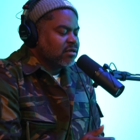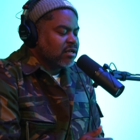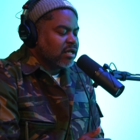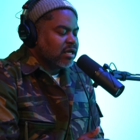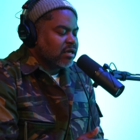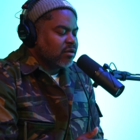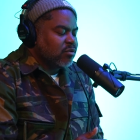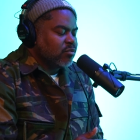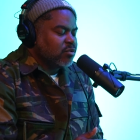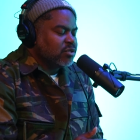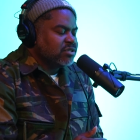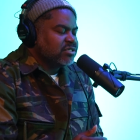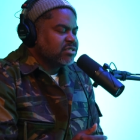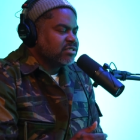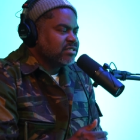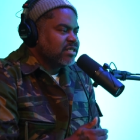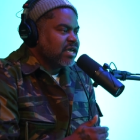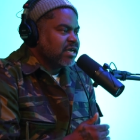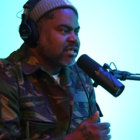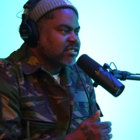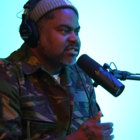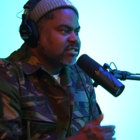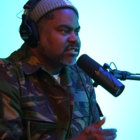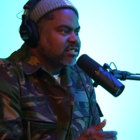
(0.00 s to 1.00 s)
Like, what's
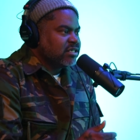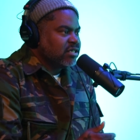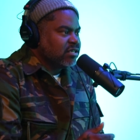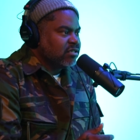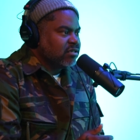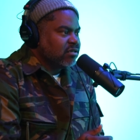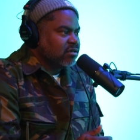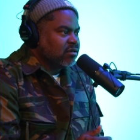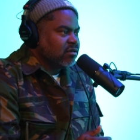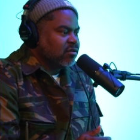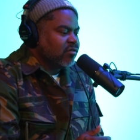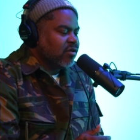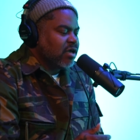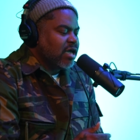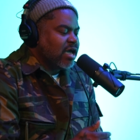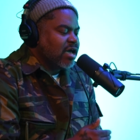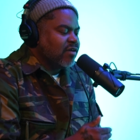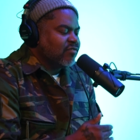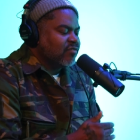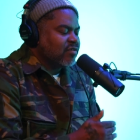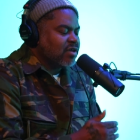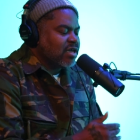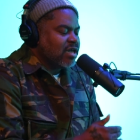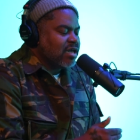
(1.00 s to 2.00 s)
next in
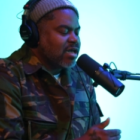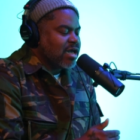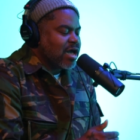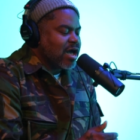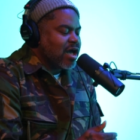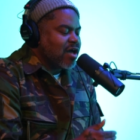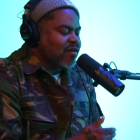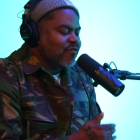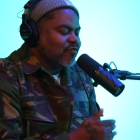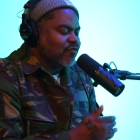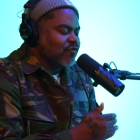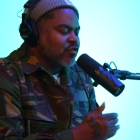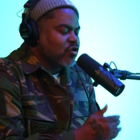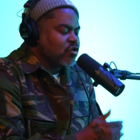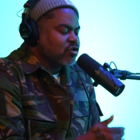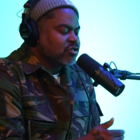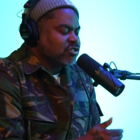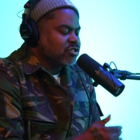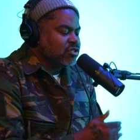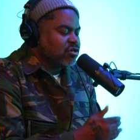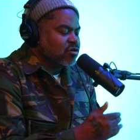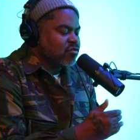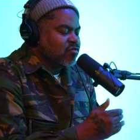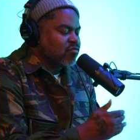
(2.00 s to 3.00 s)
FKI
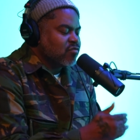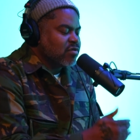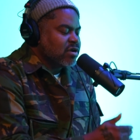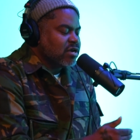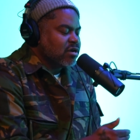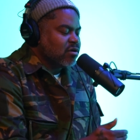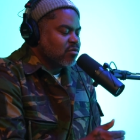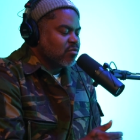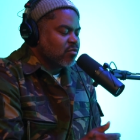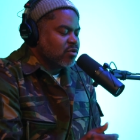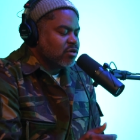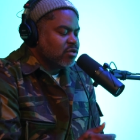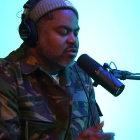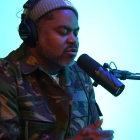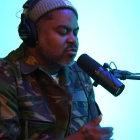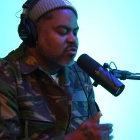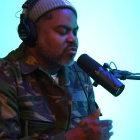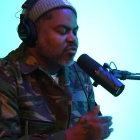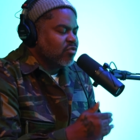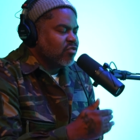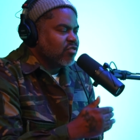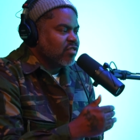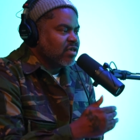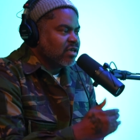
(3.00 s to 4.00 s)
first career? What are
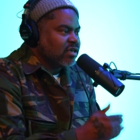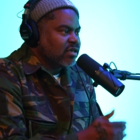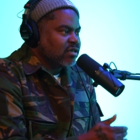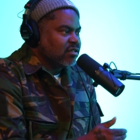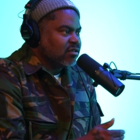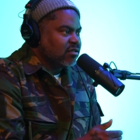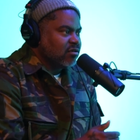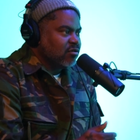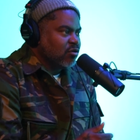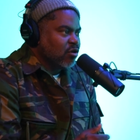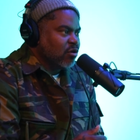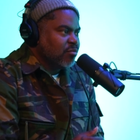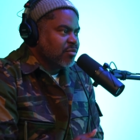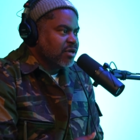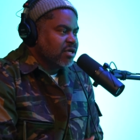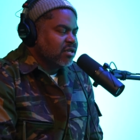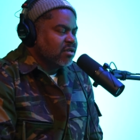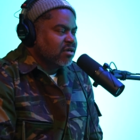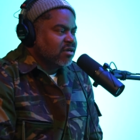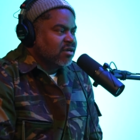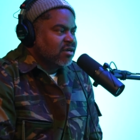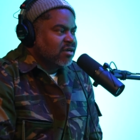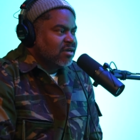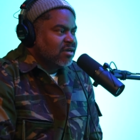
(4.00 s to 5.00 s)
you thinking? You know what I mean?